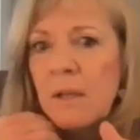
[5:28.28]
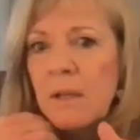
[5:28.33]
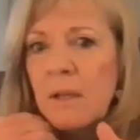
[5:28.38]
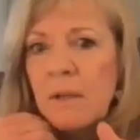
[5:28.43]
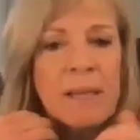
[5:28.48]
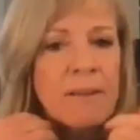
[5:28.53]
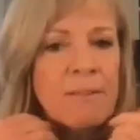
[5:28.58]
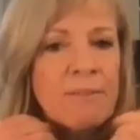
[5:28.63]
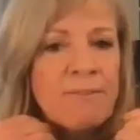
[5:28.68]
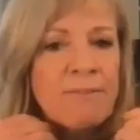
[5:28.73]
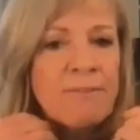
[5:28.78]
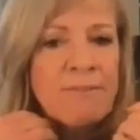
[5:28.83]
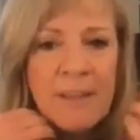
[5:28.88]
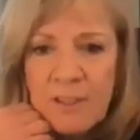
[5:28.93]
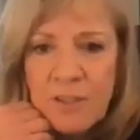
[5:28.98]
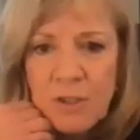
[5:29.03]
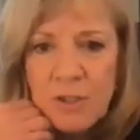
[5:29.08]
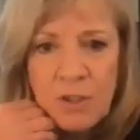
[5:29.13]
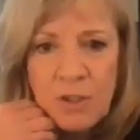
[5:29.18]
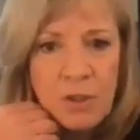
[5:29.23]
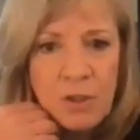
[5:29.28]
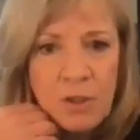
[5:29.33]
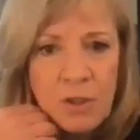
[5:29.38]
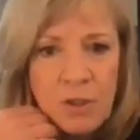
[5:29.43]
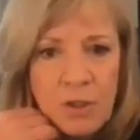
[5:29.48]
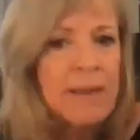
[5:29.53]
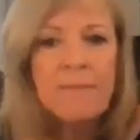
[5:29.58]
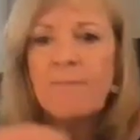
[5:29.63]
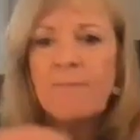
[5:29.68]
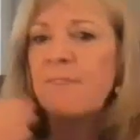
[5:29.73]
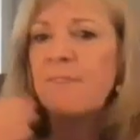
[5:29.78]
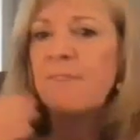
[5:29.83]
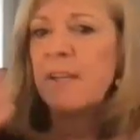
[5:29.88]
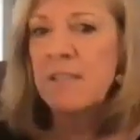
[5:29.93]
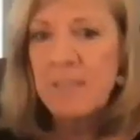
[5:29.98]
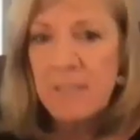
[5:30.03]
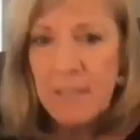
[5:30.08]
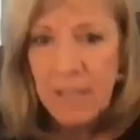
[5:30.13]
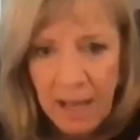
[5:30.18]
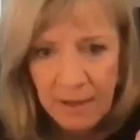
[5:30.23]
being fixed, you can't
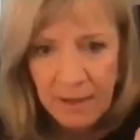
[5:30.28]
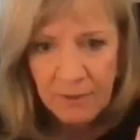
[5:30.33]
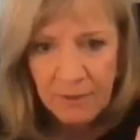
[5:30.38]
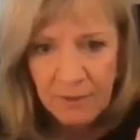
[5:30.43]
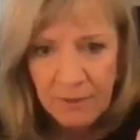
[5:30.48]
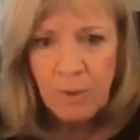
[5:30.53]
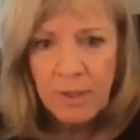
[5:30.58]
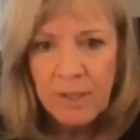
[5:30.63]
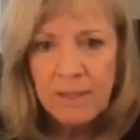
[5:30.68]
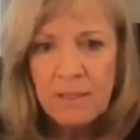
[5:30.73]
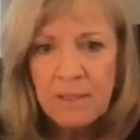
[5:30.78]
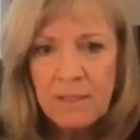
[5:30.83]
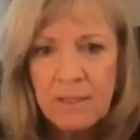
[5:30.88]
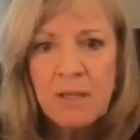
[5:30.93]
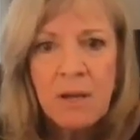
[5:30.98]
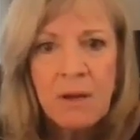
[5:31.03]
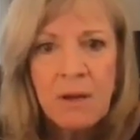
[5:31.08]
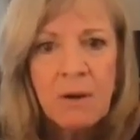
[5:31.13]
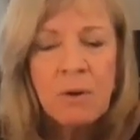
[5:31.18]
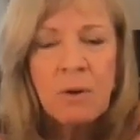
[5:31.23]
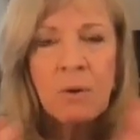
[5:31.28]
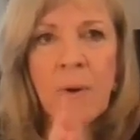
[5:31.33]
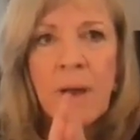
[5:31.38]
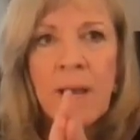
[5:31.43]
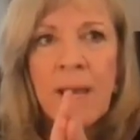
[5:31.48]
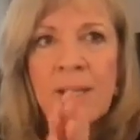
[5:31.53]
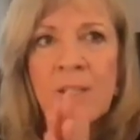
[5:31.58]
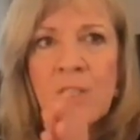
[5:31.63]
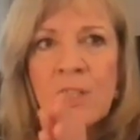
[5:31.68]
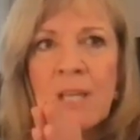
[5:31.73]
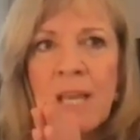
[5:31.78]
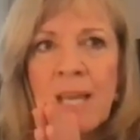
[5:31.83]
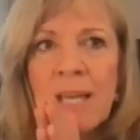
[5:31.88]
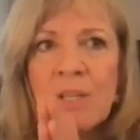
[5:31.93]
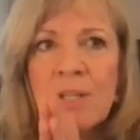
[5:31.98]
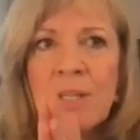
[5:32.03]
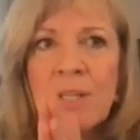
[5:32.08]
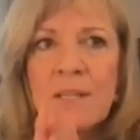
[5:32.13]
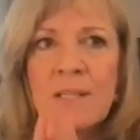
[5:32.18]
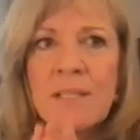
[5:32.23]
fix the other one. So
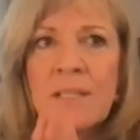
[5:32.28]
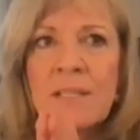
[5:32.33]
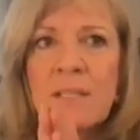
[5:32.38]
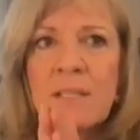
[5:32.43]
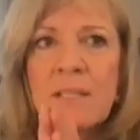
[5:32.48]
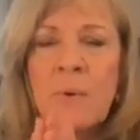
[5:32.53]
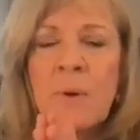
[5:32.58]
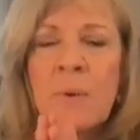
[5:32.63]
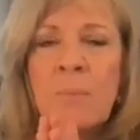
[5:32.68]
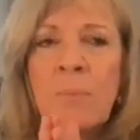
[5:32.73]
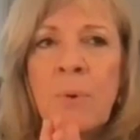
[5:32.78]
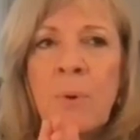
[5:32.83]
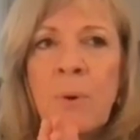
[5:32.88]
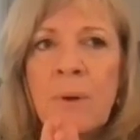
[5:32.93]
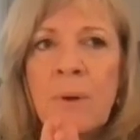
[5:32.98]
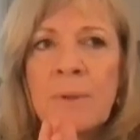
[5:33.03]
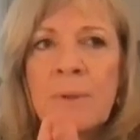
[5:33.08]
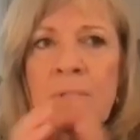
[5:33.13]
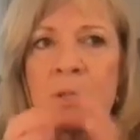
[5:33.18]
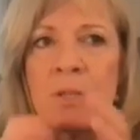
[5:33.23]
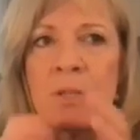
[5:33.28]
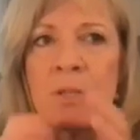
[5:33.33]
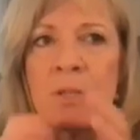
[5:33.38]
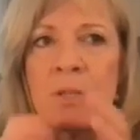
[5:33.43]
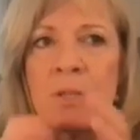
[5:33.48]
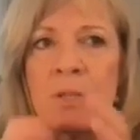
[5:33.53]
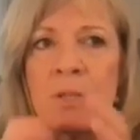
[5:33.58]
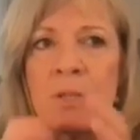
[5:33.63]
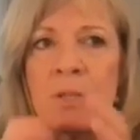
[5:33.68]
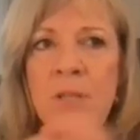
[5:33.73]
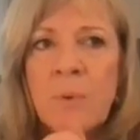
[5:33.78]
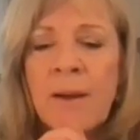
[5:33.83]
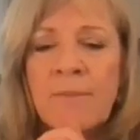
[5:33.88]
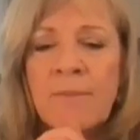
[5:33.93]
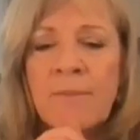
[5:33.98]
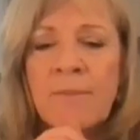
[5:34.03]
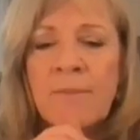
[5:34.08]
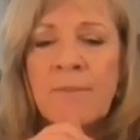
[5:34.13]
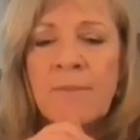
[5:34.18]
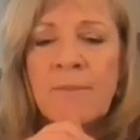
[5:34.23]
education is so important
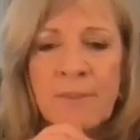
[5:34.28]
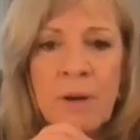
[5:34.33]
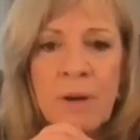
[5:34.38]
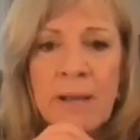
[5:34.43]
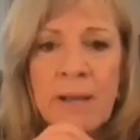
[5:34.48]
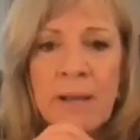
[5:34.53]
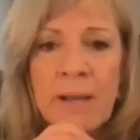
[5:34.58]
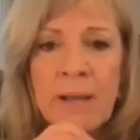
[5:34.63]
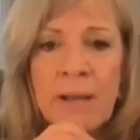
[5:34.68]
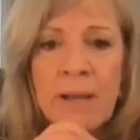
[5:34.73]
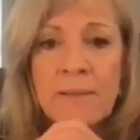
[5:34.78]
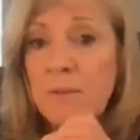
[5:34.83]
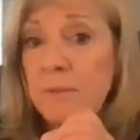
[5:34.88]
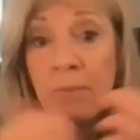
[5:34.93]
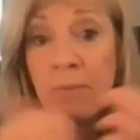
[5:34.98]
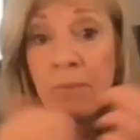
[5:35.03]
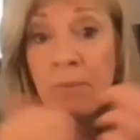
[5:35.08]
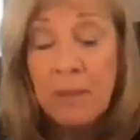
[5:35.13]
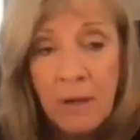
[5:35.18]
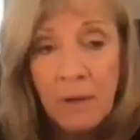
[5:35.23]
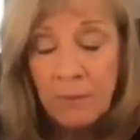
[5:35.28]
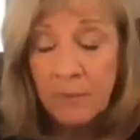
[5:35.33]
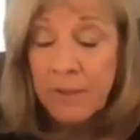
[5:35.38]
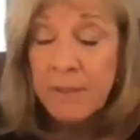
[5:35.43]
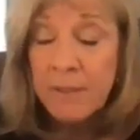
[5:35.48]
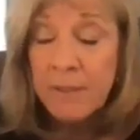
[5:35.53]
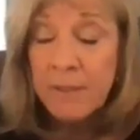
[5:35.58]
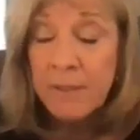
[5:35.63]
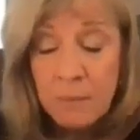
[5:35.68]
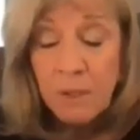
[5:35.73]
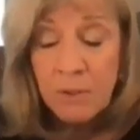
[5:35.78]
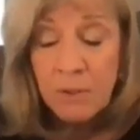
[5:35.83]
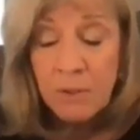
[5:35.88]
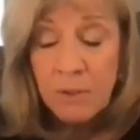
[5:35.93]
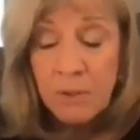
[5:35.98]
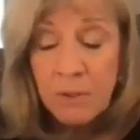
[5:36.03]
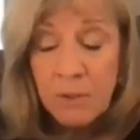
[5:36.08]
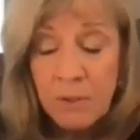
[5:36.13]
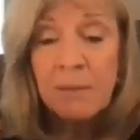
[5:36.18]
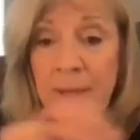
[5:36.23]
to our future, as you know,
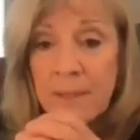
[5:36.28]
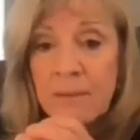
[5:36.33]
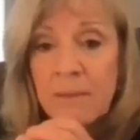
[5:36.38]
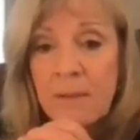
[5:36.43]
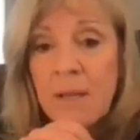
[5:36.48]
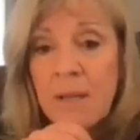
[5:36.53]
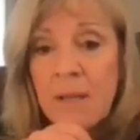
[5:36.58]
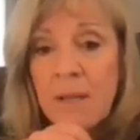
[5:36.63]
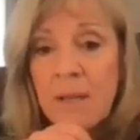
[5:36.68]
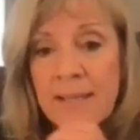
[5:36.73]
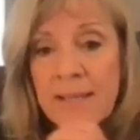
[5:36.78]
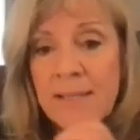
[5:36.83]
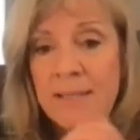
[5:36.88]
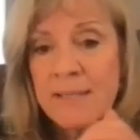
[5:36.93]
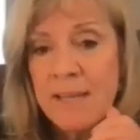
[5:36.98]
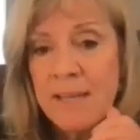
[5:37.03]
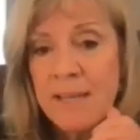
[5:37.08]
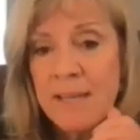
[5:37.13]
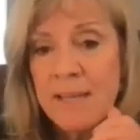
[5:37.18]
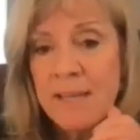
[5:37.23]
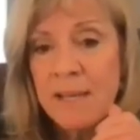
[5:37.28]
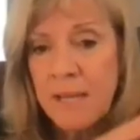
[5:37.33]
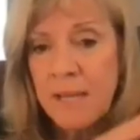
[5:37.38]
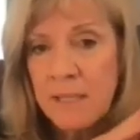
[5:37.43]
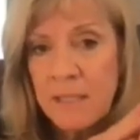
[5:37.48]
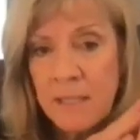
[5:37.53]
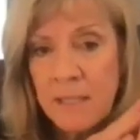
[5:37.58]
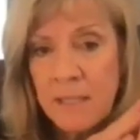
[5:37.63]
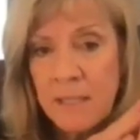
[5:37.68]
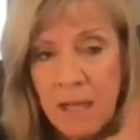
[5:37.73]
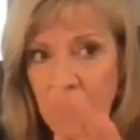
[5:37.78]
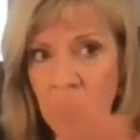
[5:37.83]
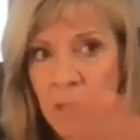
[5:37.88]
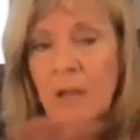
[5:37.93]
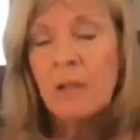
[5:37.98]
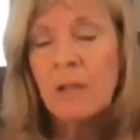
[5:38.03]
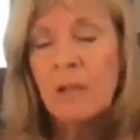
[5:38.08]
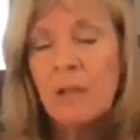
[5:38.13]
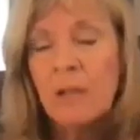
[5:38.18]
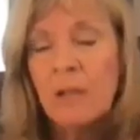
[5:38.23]
this community, but as Deb
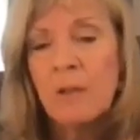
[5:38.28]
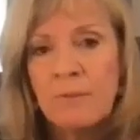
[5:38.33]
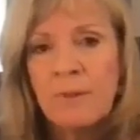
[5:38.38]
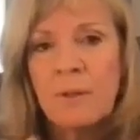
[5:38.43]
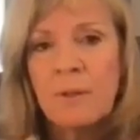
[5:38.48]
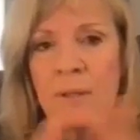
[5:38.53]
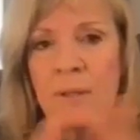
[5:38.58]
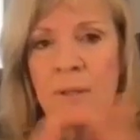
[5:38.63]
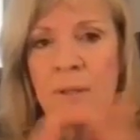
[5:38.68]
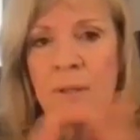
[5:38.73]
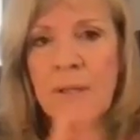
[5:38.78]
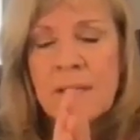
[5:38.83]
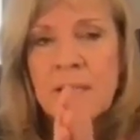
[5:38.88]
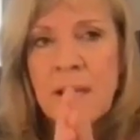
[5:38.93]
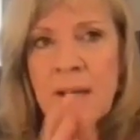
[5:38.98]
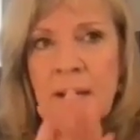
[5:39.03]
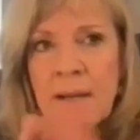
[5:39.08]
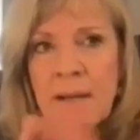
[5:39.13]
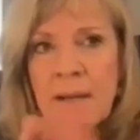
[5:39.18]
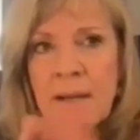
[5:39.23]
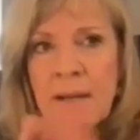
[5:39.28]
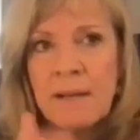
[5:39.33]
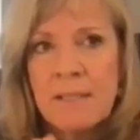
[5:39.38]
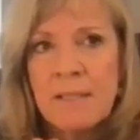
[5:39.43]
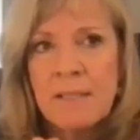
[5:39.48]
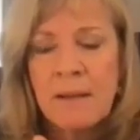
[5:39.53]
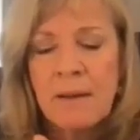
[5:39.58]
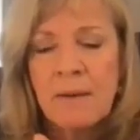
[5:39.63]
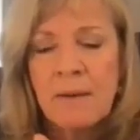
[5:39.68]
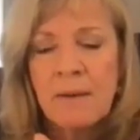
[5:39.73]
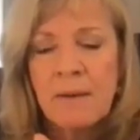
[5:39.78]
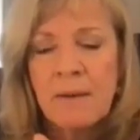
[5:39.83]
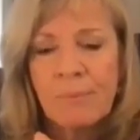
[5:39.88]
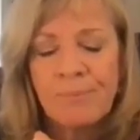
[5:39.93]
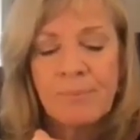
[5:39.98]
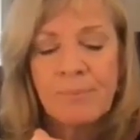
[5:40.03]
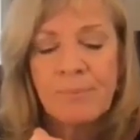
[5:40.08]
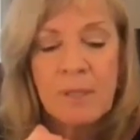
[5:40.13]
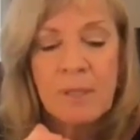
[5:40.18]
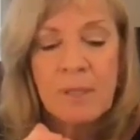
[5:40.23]
said, all over. It's
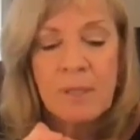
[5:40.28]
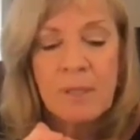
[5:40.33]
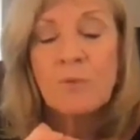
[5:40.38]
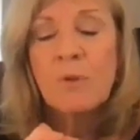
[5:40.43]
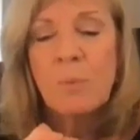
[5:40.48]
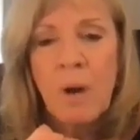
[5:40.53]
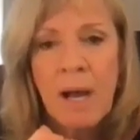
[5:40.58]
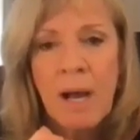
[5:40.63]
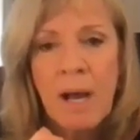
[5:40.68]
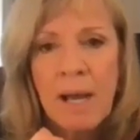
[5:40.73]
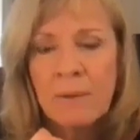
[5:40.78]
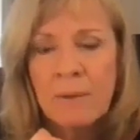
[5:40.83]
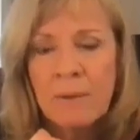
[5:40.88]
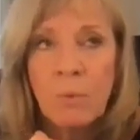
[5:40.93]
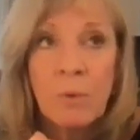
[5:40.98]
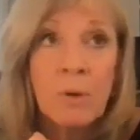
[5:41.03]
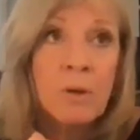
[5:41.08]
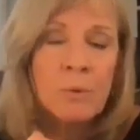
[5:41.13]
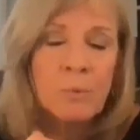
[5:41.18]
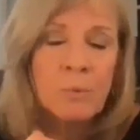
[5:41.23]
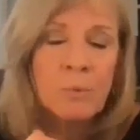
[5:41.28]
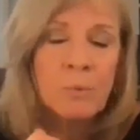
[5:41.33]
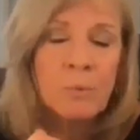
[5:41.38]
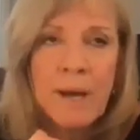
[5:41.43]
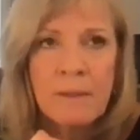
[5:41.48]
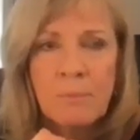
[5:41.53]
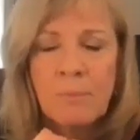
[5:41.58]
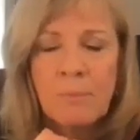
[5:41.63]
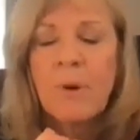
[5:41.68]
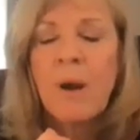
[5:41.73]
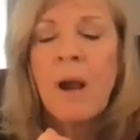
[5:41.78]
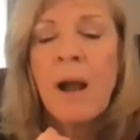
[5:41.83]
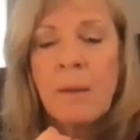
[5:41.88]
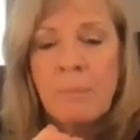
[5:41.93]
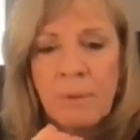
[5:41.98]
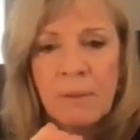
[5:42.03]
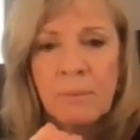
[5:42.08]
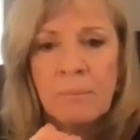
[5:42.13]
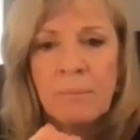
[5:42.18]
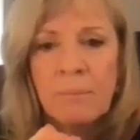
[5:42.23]
a countrywide, worldwide
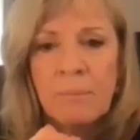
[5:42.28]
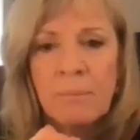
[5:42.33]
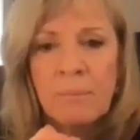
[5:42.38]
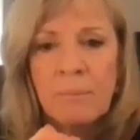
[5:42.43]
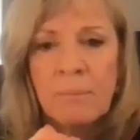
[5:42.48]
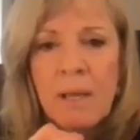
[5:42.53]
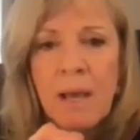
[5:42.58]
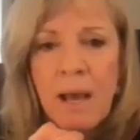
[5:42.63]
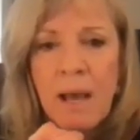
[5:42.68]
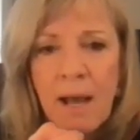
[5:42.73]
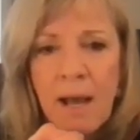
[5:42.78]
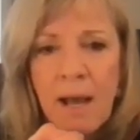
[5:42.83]
problem.